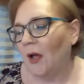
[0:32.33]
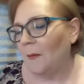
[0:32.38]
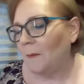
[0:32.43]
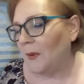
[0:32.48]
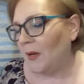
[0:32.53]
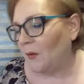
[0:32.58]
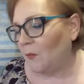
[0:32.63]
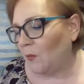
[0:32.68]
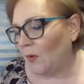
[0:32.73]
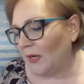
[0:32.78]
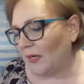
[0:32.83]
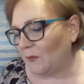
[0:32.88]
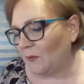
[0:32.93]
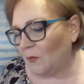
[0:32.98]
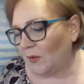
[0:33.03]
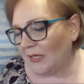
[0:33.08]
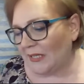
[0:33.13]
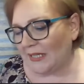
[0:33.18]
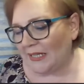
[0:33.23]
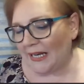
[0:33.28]
But what
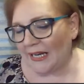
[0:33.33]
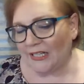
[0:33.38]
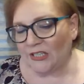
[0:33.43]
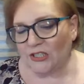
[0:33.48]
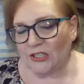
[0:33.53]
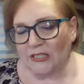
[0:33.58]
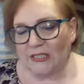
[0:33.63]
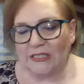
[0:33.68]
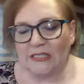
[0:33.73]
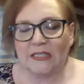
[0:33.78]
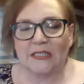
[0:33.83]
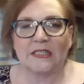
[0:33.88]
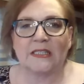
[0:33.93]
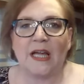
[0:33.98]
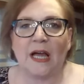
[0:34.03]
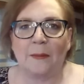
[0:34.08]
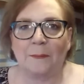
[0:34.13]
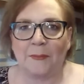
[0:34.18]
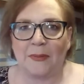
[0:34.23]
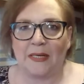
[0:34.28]
what can actually
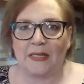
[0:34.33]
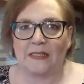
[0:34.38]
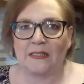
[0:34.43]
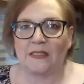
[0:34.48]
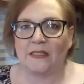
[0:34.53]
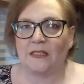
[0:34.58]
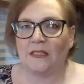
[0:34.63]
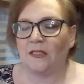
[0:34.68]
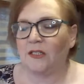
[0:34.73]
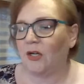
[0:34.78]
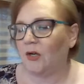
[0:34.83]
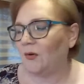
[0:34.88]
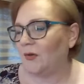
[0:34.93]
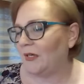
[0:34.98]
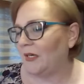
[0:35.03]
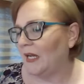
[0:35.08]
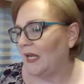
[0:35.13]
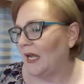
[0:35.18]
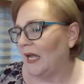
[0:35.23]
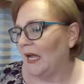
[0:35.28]
stop us, you know?
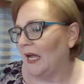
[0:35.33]
And